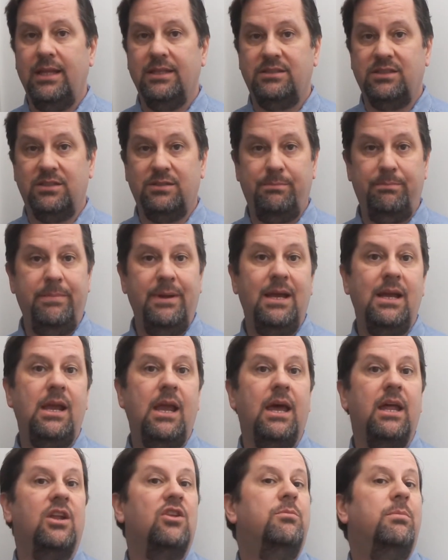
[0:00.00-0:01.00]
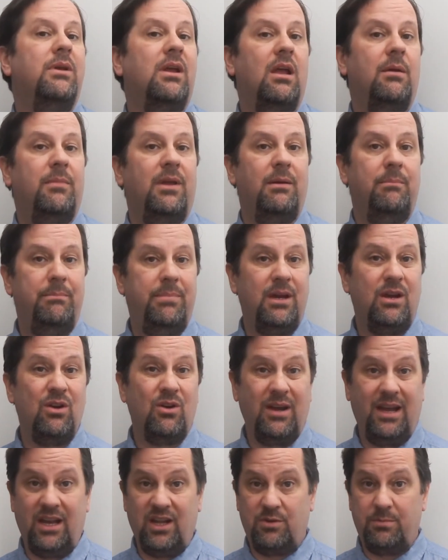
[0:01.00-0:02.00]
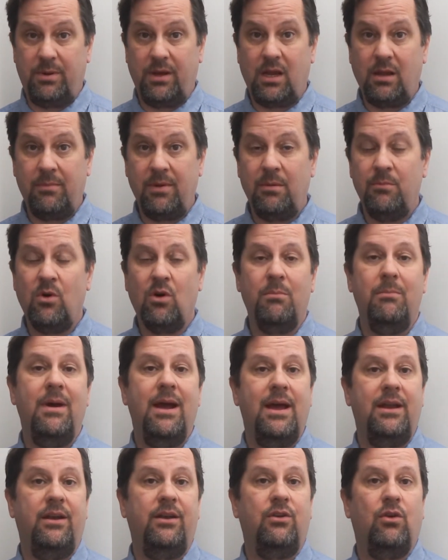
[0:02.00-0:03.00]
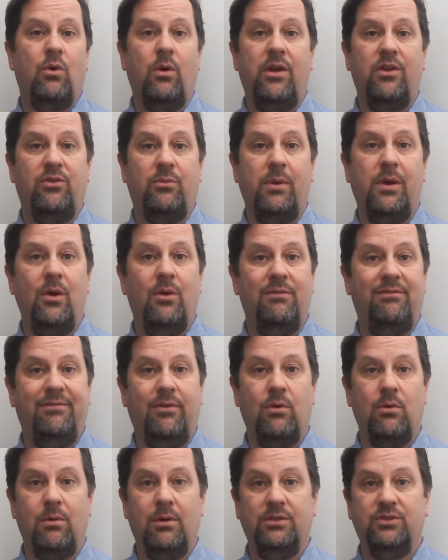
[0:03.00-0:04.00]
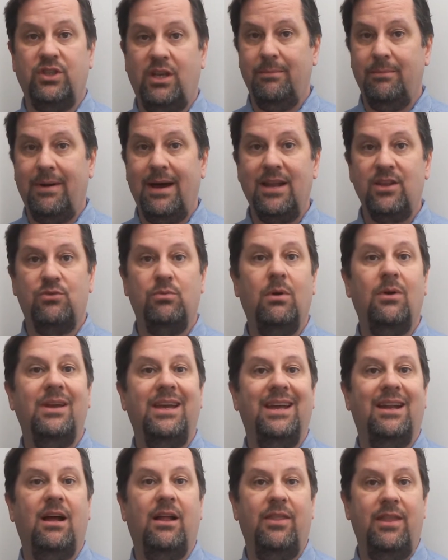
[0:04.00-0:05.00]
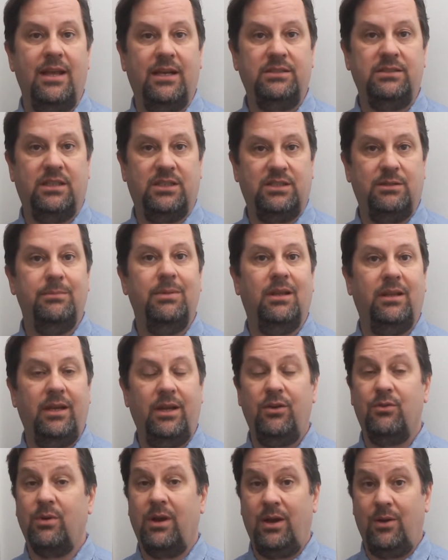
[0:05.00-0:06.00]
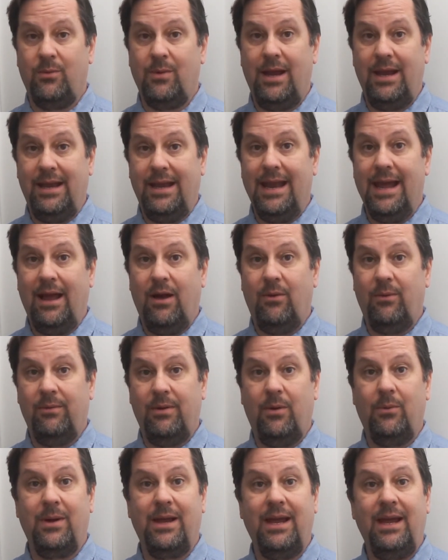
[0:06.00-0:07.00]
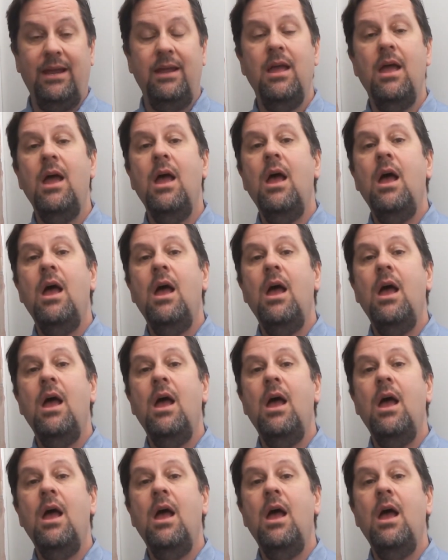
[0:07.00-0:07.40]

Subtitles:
This is big, and it's becoming bigger, and it's becoming more mandatory as we go forward, might as well get on the accessibility train right now, okay?